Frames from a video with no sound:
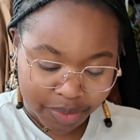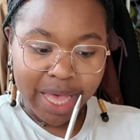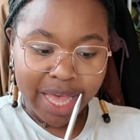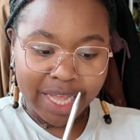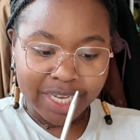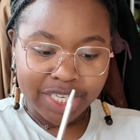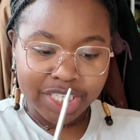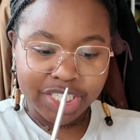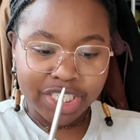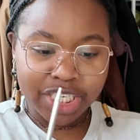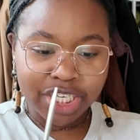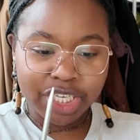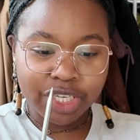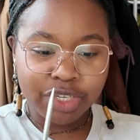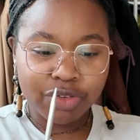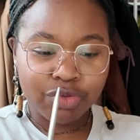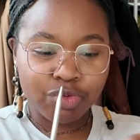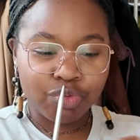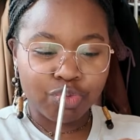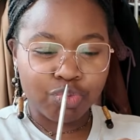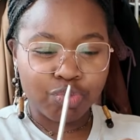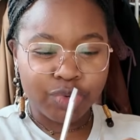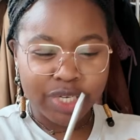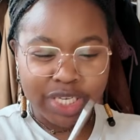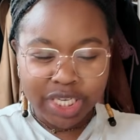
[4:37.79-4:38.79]
And she
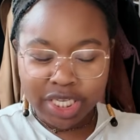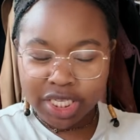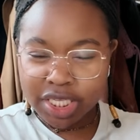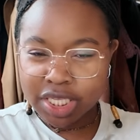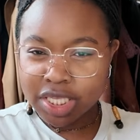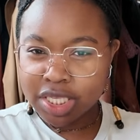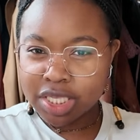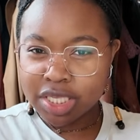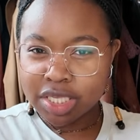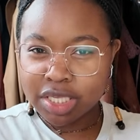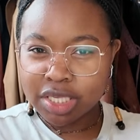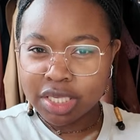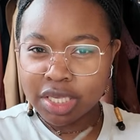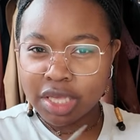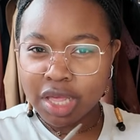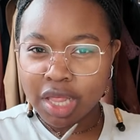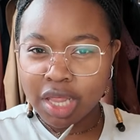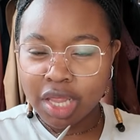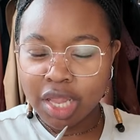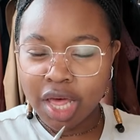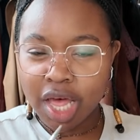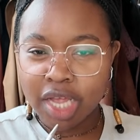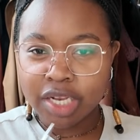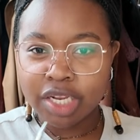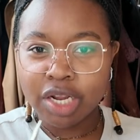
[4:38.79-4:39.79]
reads a
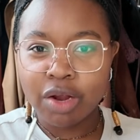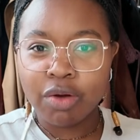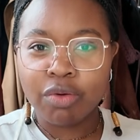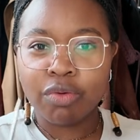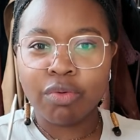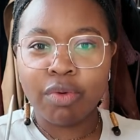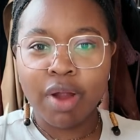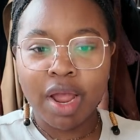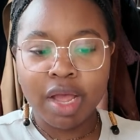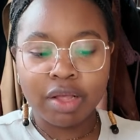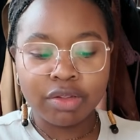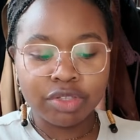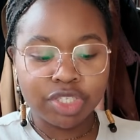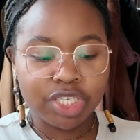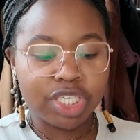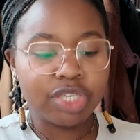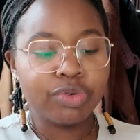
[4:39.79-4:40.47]
lot around,